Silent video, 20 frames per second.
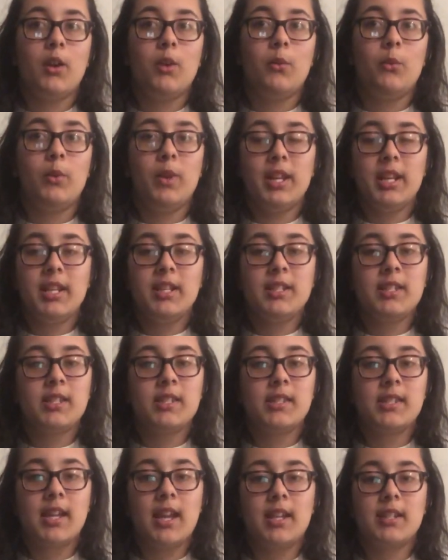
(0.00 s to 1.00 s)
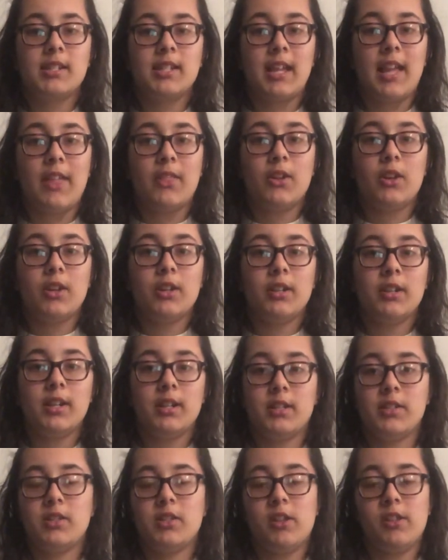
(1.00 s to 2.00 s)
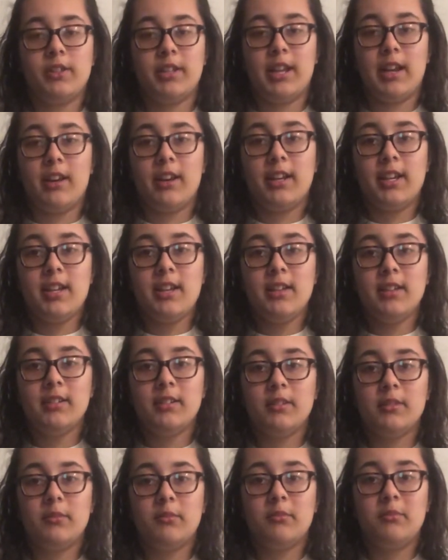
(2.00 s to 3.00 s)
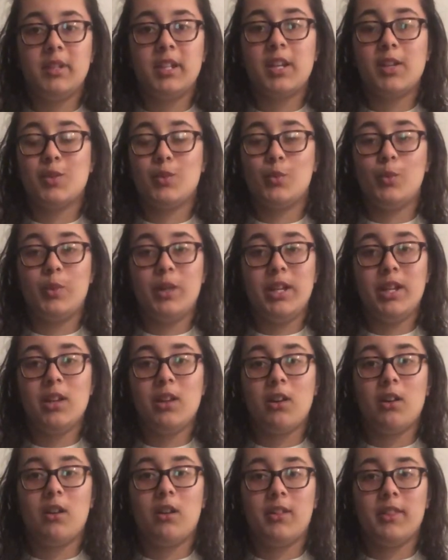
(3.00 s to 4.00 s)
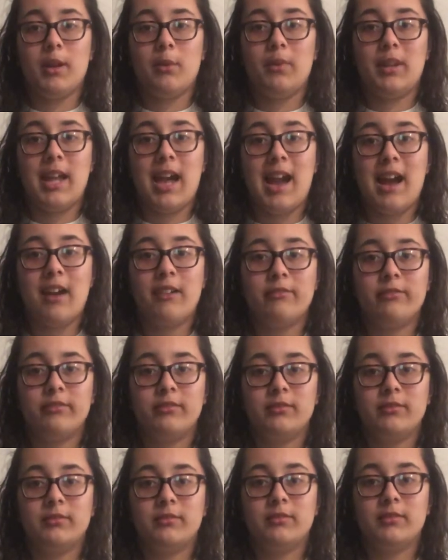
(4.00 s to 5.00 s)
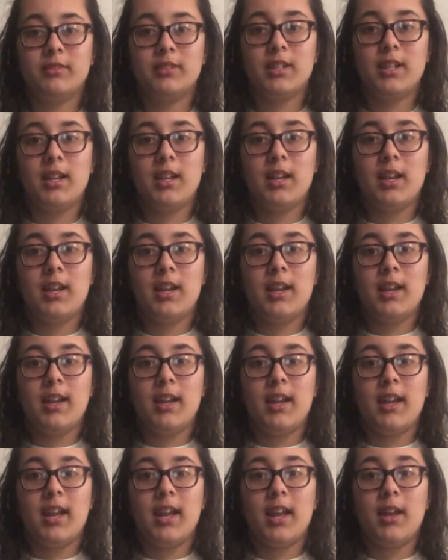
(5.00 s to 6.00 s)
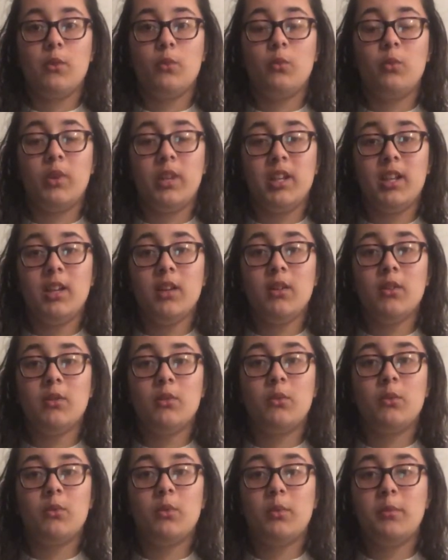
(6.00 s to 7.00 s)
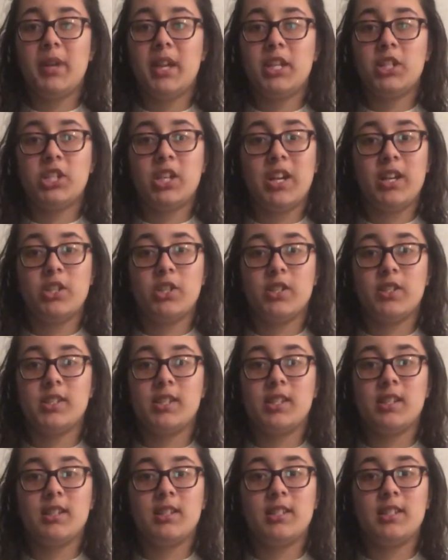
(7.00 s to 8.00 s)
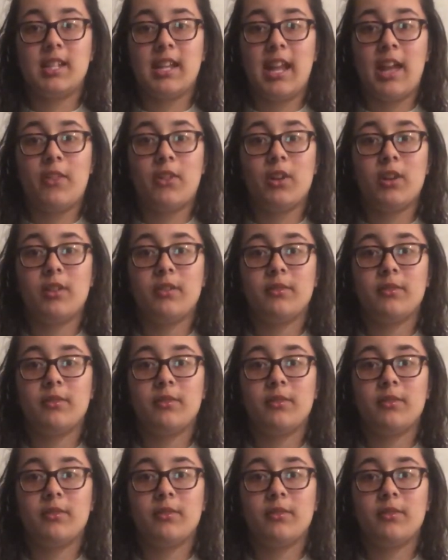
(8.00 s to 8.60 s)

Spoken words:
we need to stand together in solidarity because we are all that we have. And we will make changes together.